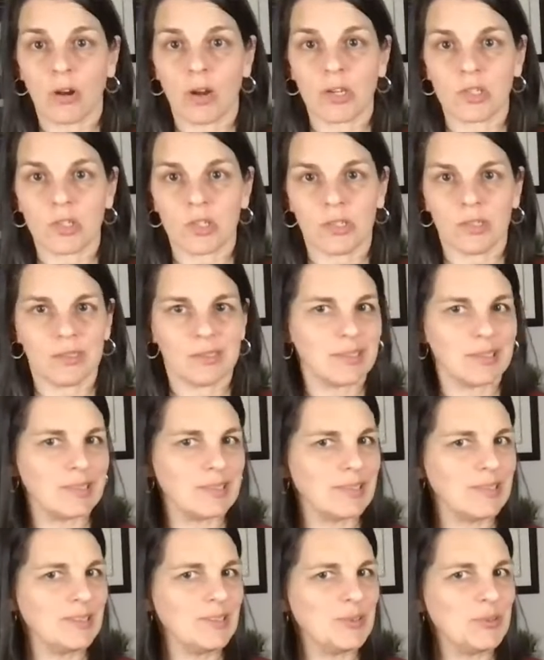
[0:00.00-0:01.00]
aggression,
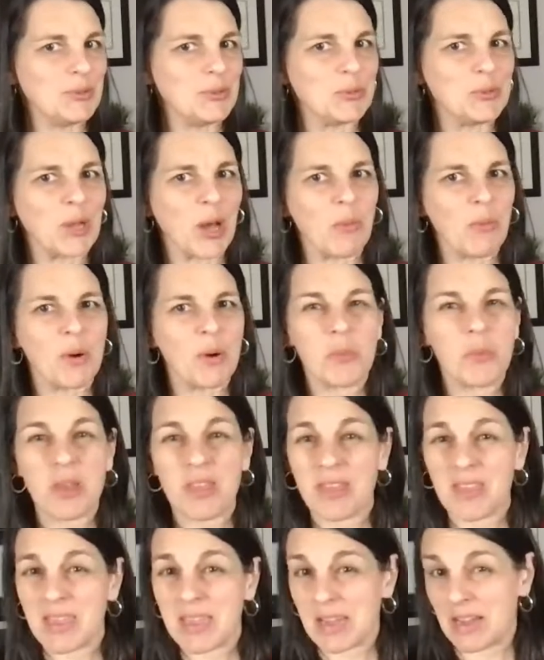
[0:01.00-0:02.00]
not one
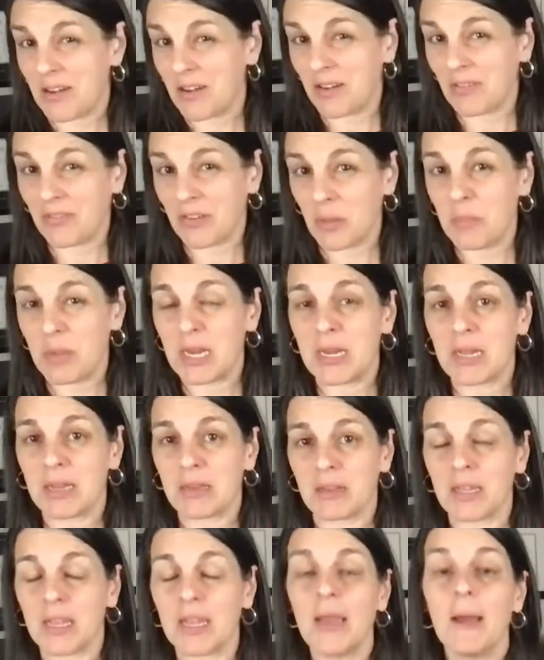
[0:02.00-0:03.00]
we think of
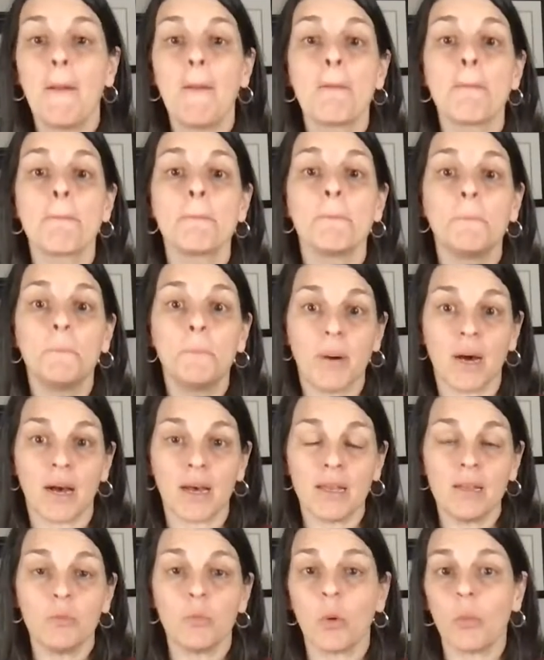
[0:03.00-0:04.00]
immediately,
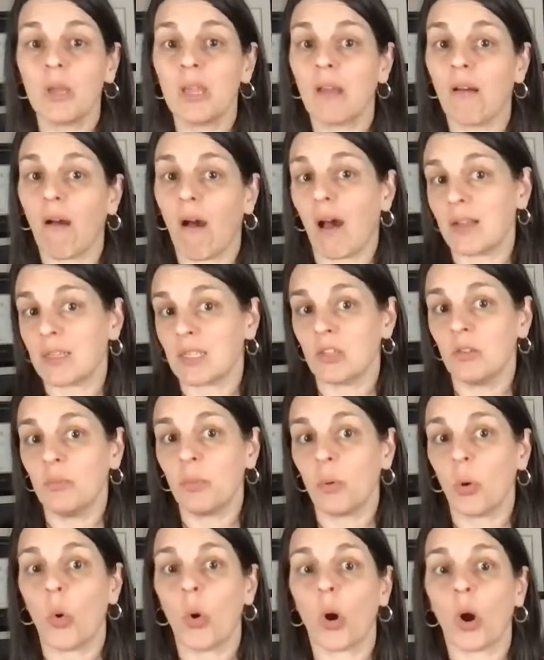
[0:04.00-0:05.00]
but when we
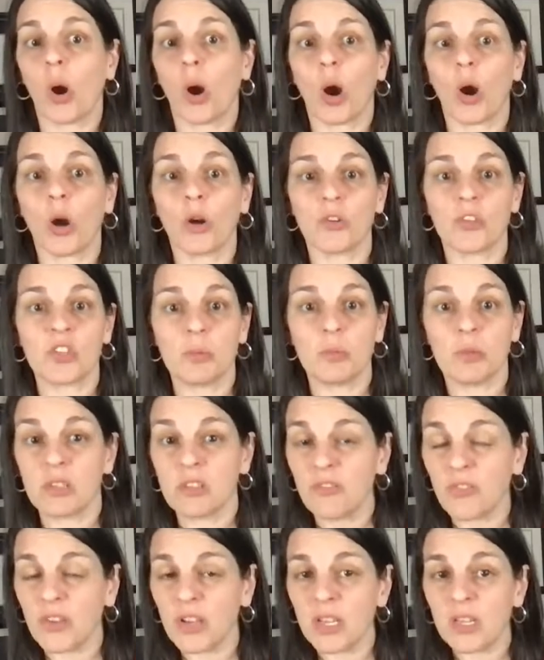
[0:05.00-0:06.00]
gossip or hurt
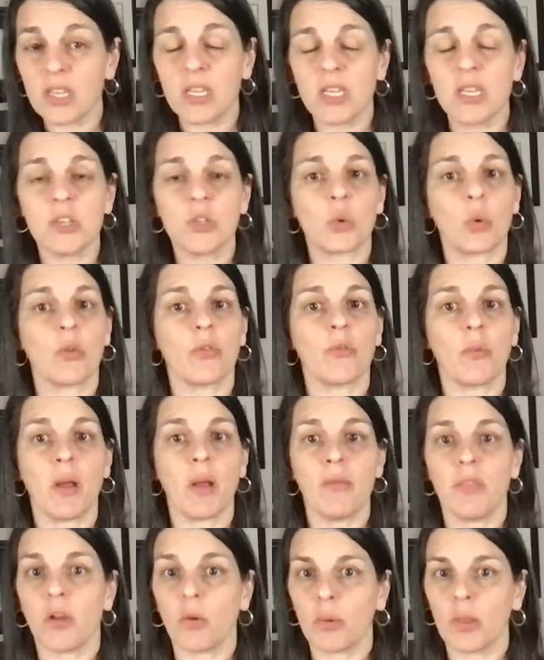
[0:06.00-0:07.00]
someone's feelings or
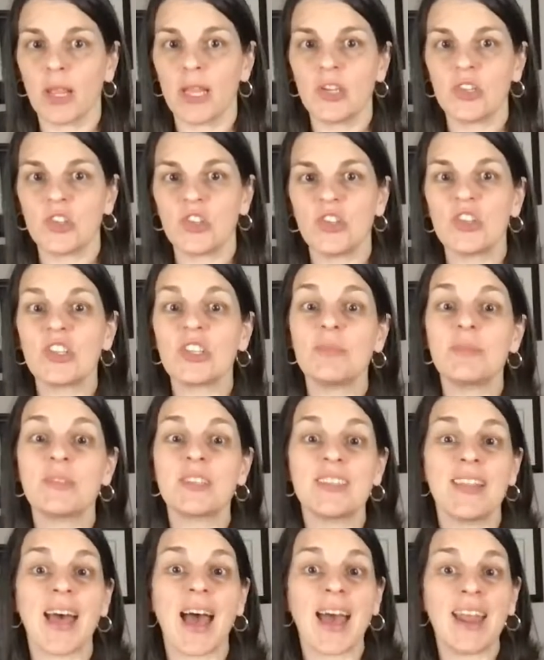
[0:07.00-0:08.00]
threaten their
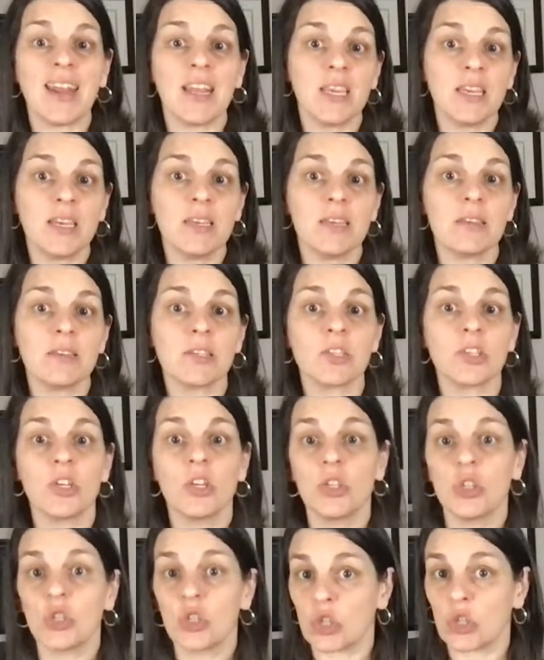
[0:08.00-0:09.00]
relationships, that
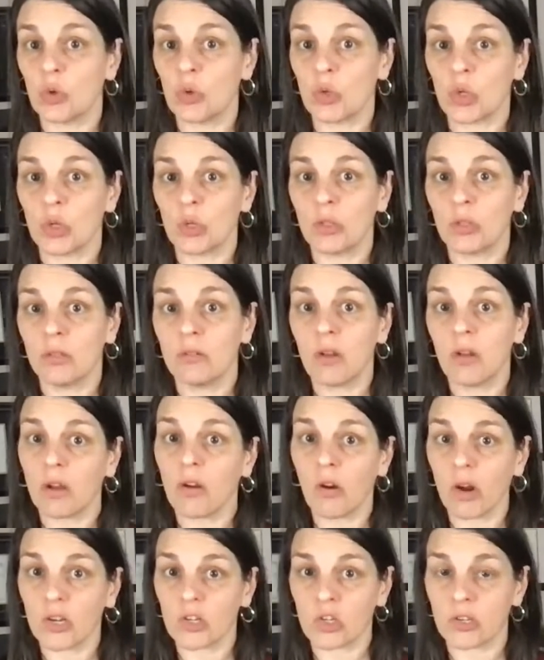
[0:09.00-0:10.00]
is social
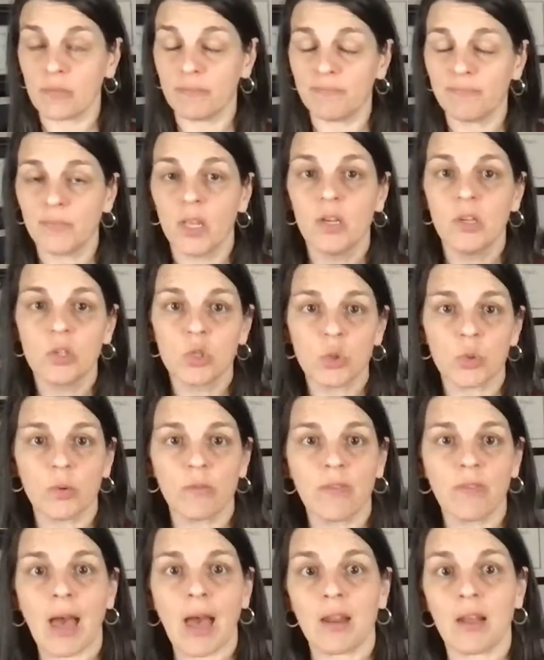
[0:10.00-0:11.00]
aggression. So
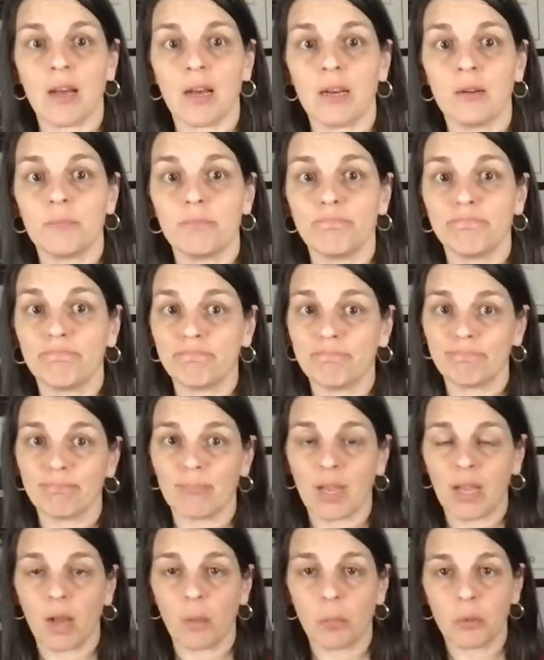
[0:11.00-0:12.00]
we've got a
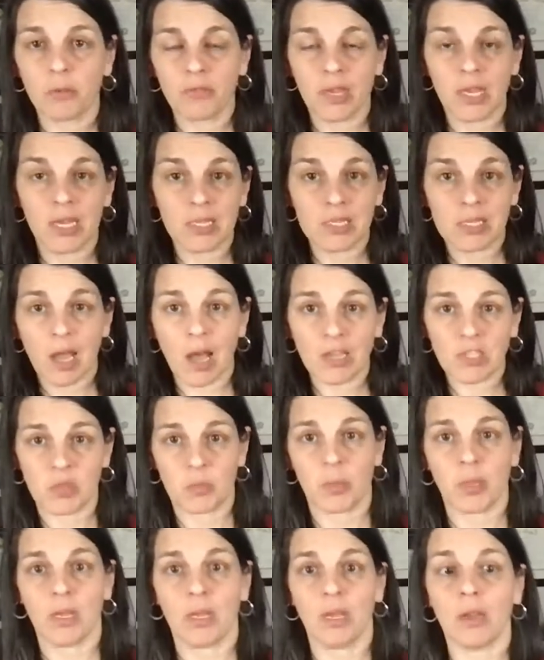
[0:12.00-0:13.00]
couple of kids
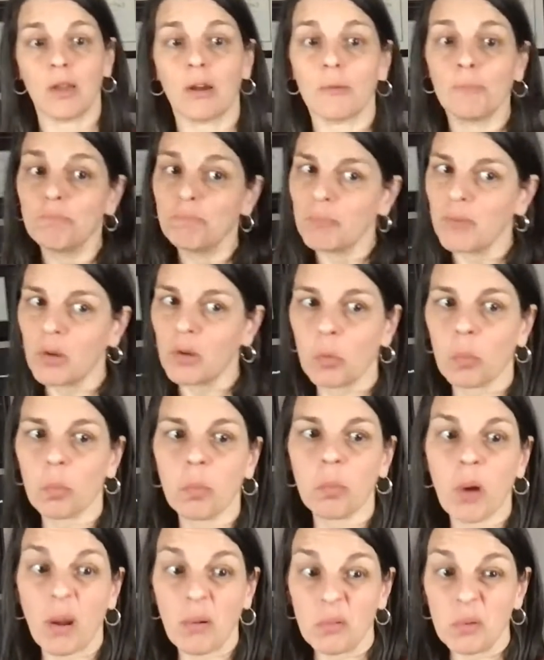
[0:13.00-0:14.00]
gossiping here.
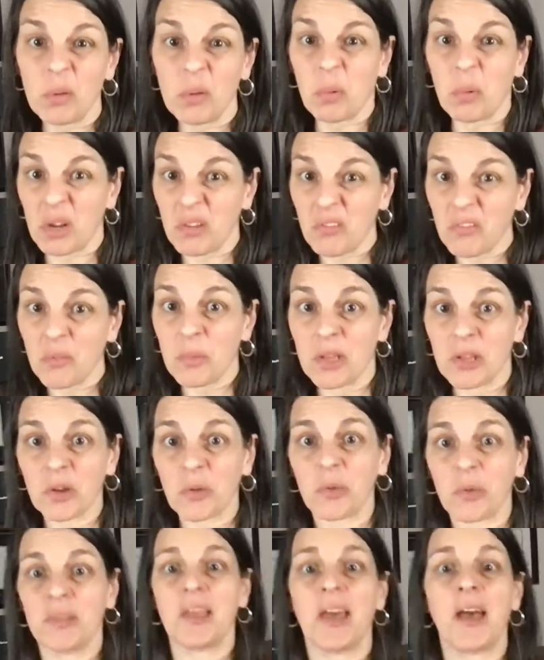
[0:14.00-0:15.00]
Probably pretty
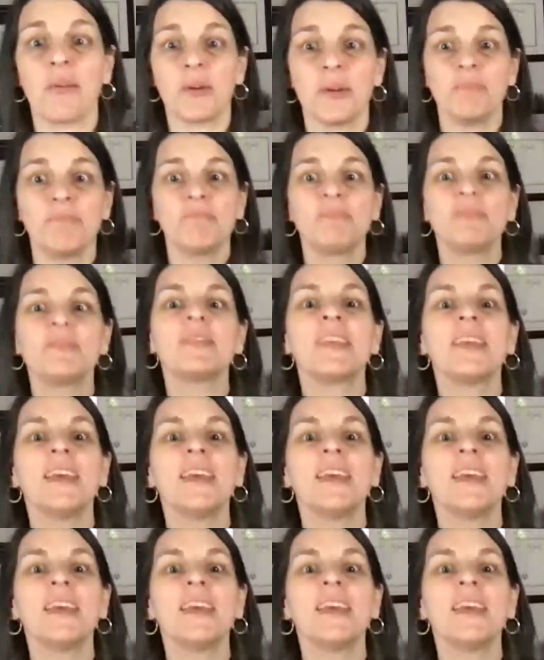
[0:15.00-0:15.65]
familiar with that one.